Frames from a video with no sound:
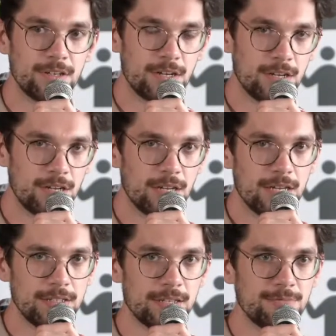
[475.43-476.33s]

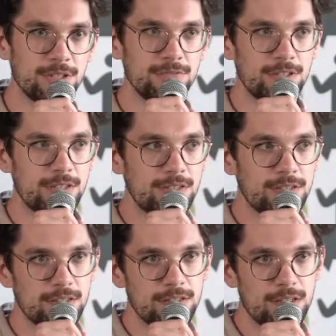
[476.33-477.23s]
And I believe
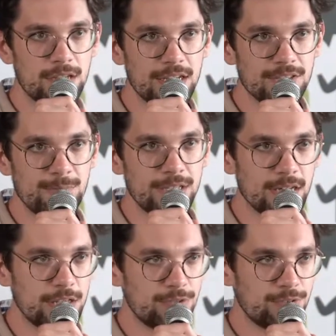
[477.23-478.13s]
that there has
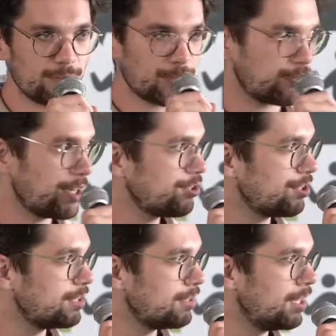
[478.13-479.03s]
been kind of a
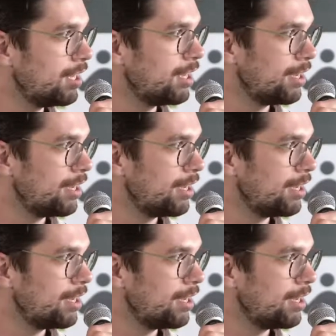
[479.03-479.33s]
progression